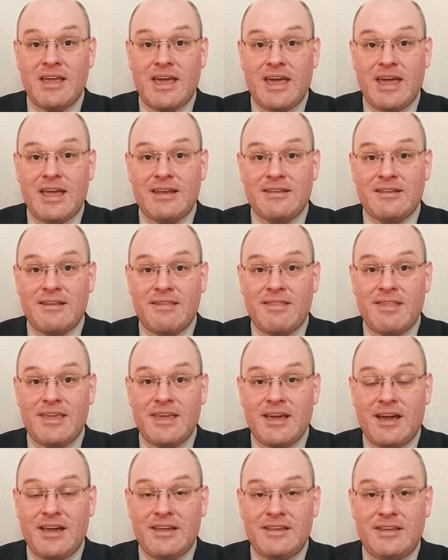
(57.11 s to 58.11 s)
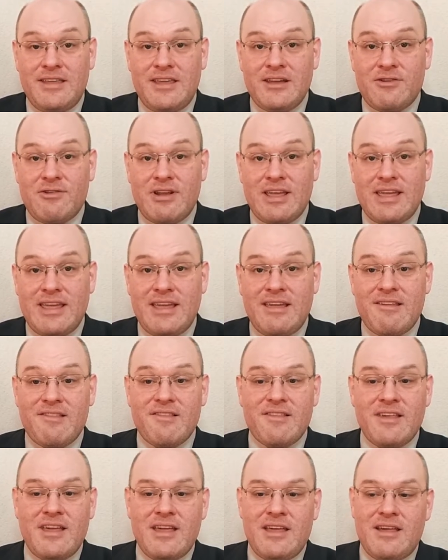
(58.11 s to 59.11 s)
And the idea
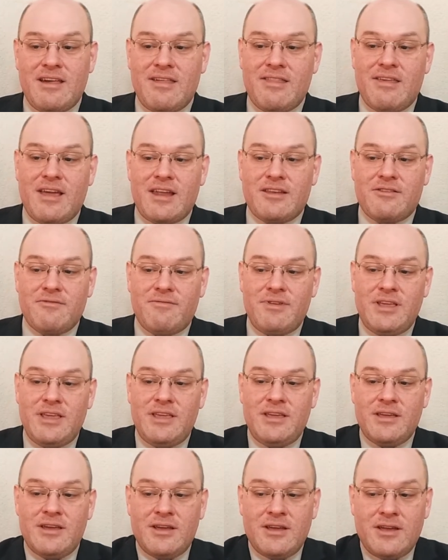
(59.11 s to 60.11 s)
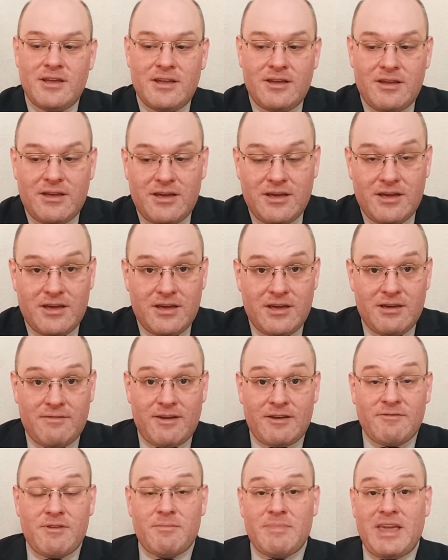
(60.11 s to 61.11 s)
is that
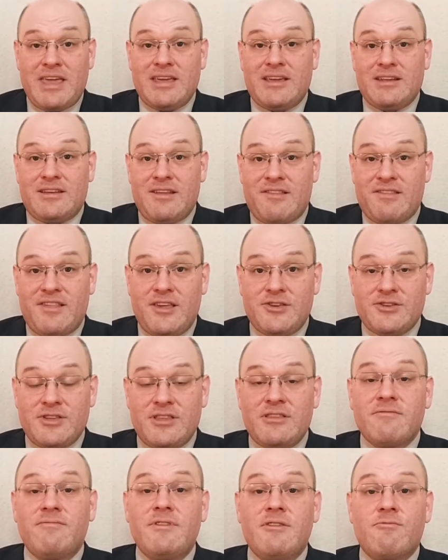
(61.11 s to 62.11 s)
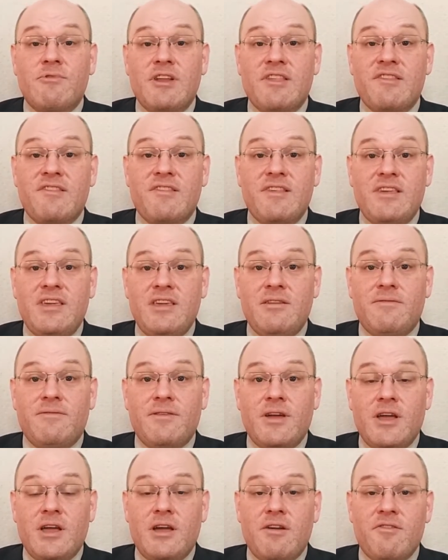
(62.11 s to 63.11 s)
when we make a decision, we
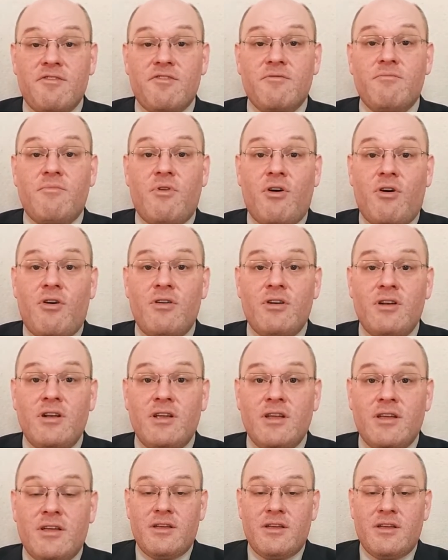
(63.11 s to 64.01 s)
receive a small